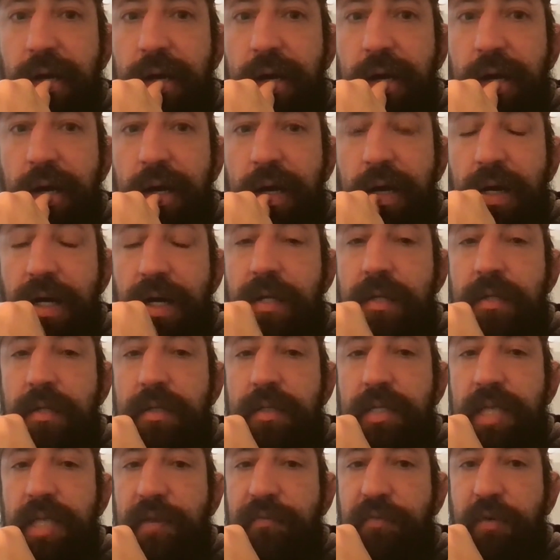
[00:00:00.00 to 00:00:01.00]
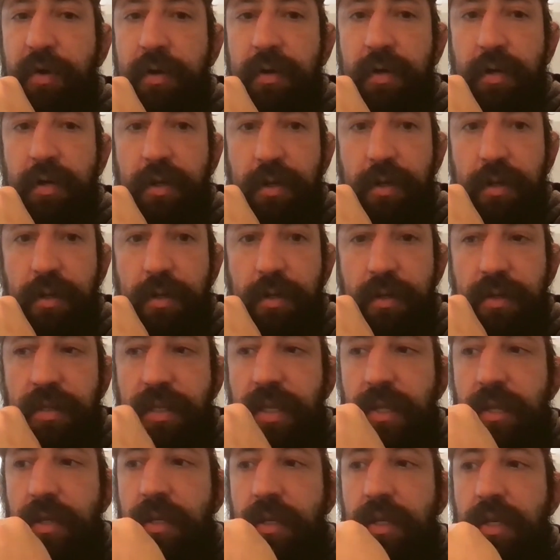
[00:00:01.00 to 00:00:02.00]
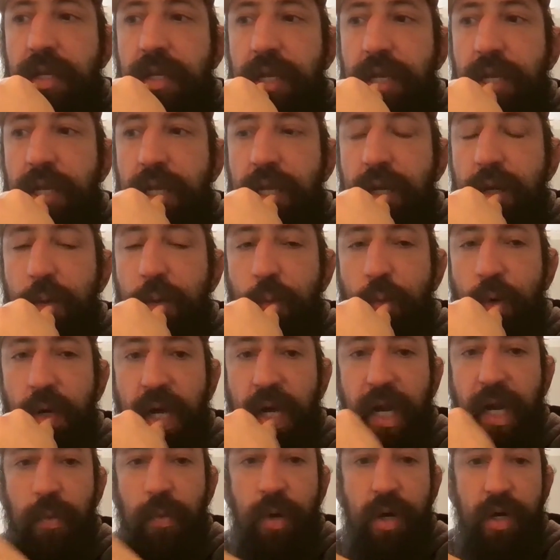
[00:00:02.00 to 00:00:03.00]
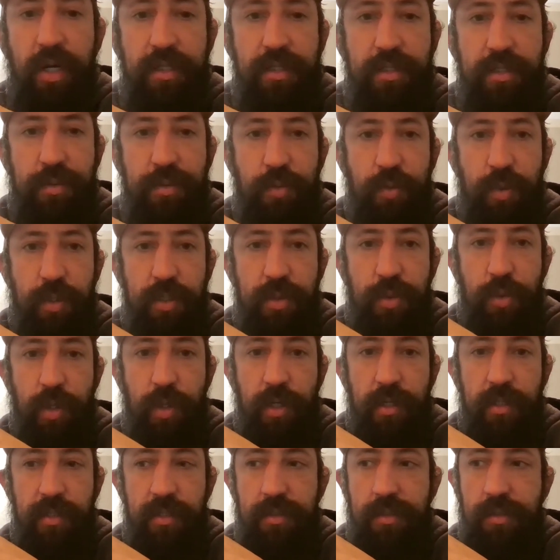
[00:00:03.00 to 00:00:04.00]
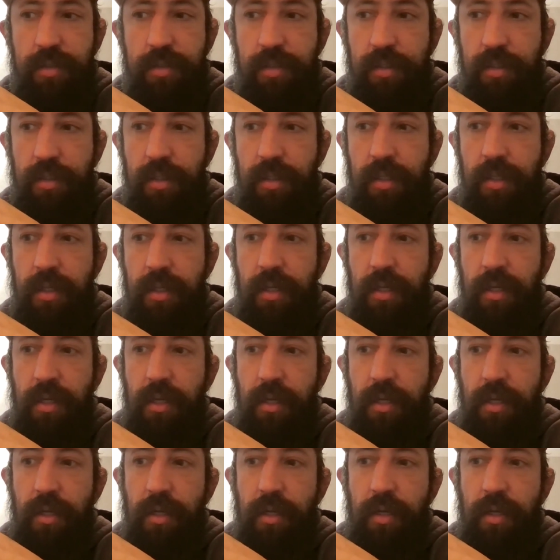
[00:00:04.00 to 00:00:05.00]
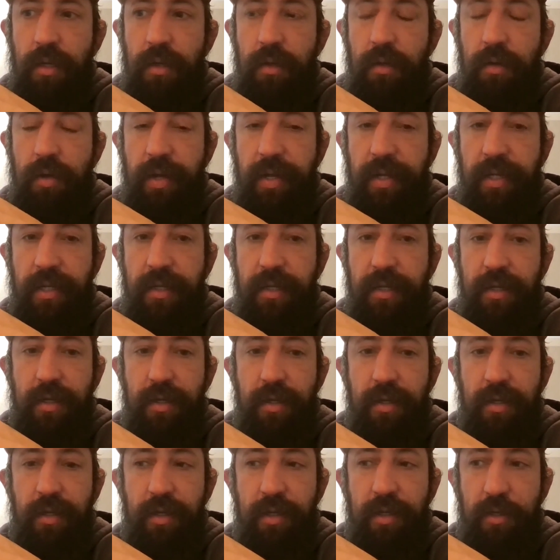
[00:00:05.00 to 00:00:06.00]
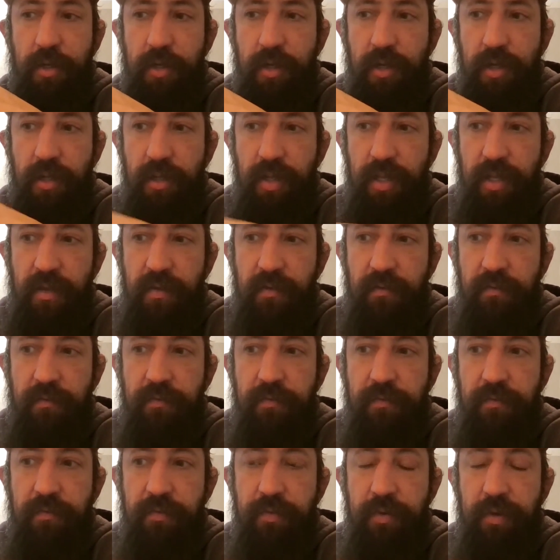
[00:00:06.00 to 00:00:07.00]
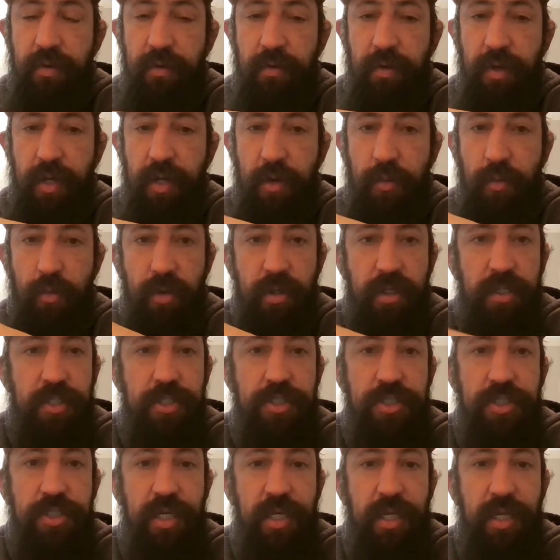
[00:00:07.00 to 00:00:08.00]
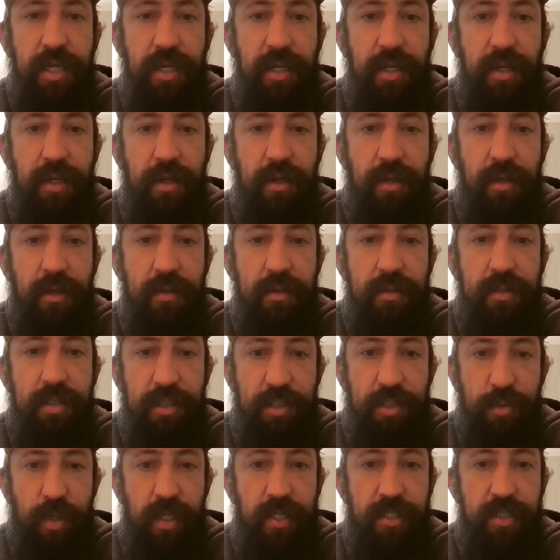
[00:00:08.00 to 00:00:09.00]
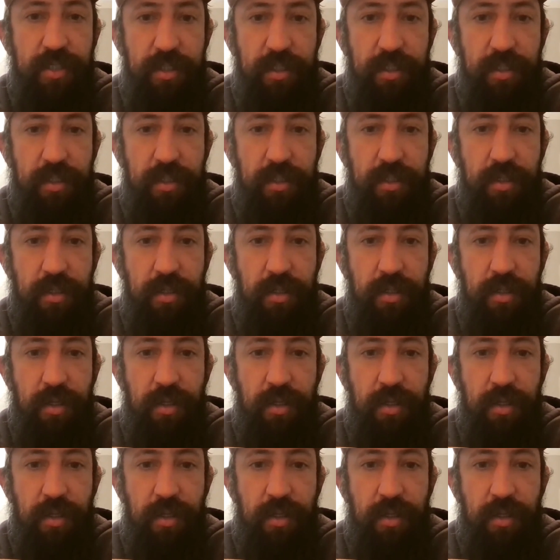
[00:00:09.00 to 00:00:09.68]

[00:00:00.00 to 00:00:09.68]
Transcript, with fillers: uh, different than what I was, which was like you're gonna live in a really shitty situation.